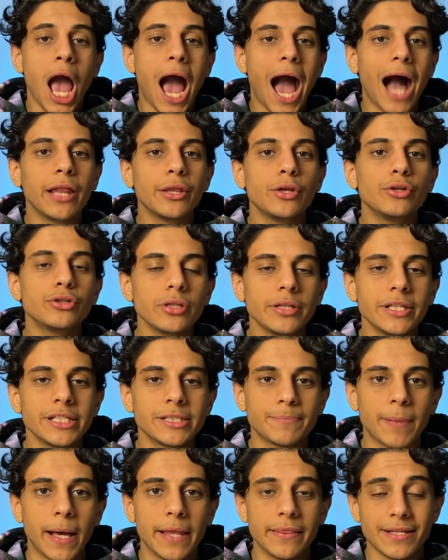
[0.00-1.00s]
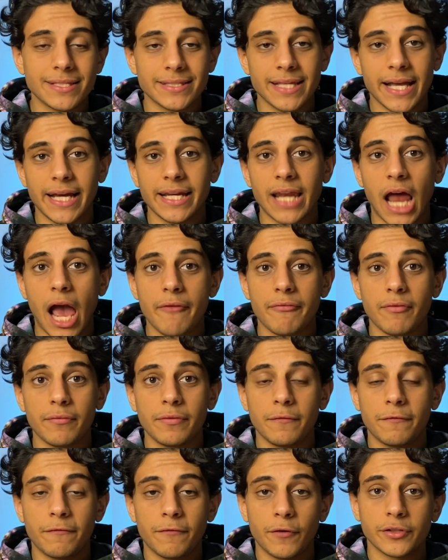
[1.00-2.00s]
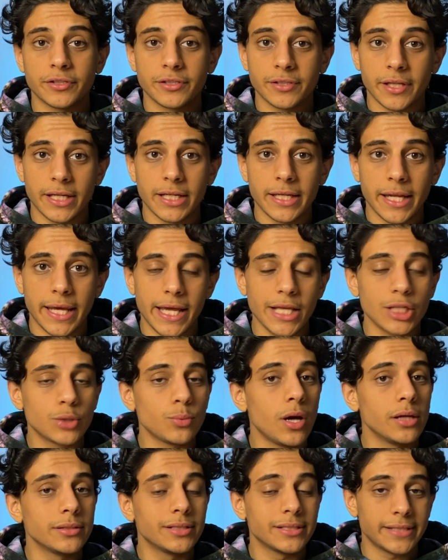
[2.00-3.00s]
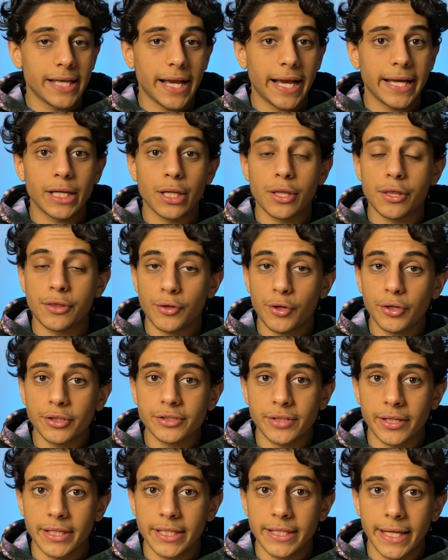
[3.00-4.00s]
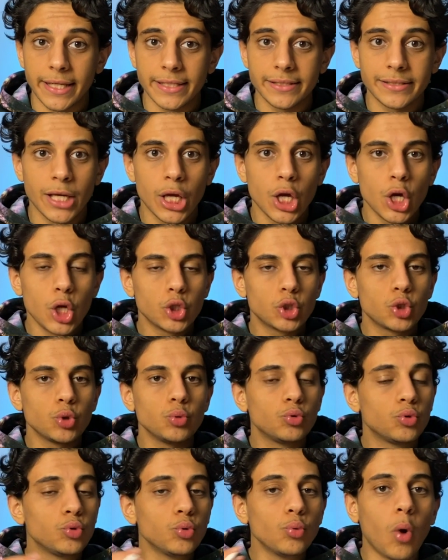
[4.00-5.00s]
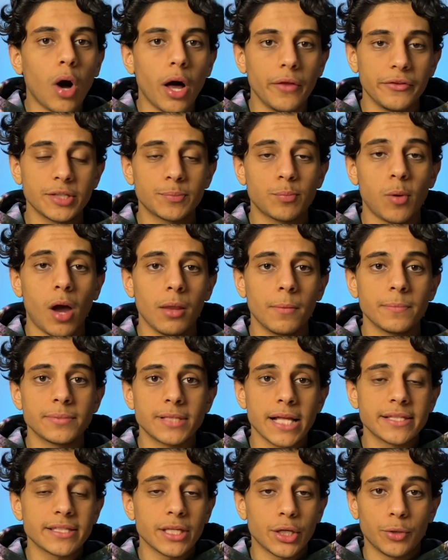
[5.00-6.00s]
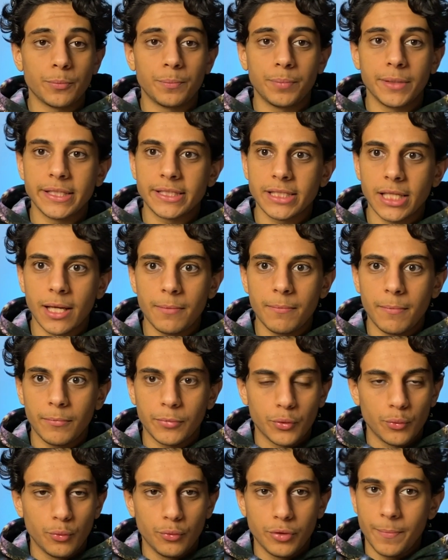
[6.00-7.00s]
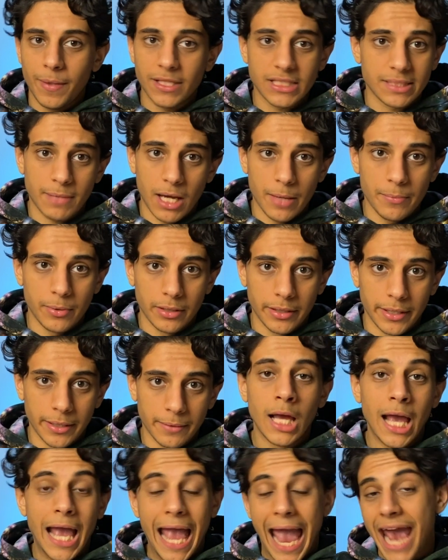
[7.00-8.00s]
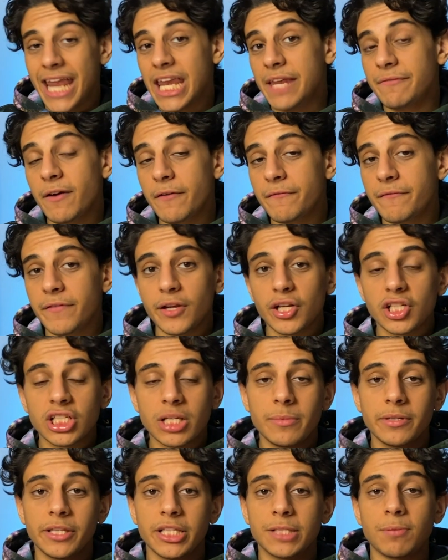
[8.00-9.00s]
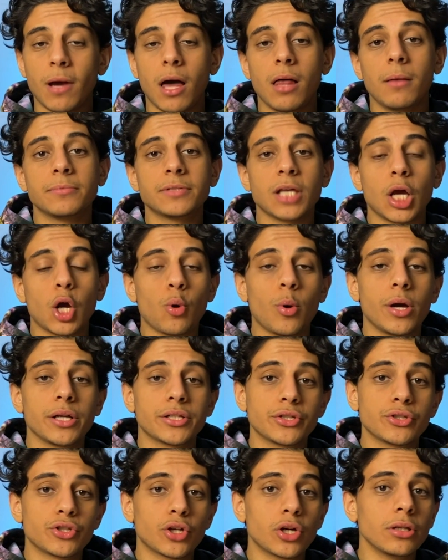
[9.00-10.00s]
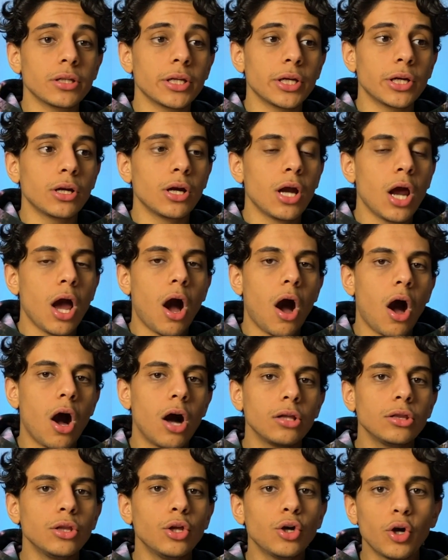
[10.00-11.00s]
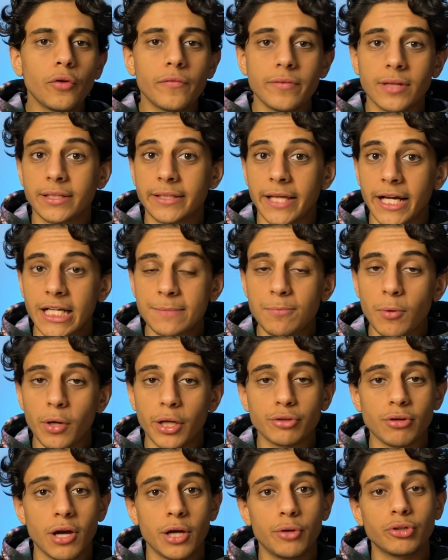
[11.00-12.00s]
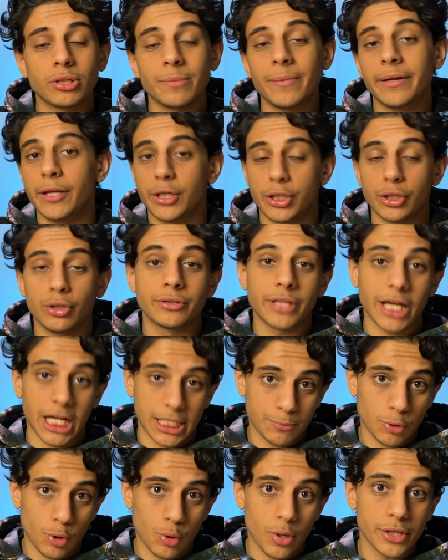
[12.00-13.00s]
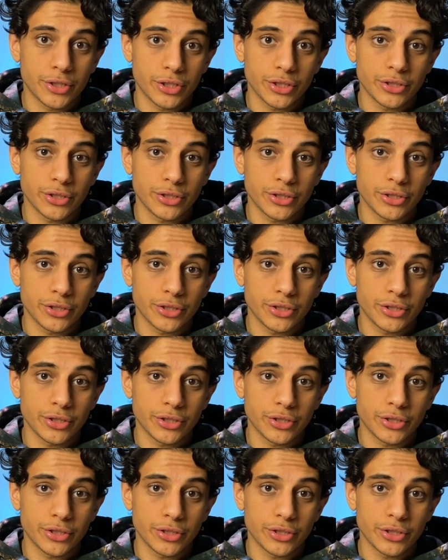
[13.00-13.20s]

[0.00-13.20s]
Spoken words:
I'll usually spend the second half of the first study day as well as the second and third study days to do all these problem sets and complete them to the best of my ability. And if I finish some of these problem set questions earlier, I'll look over the textbook and try to do some additional textbook questions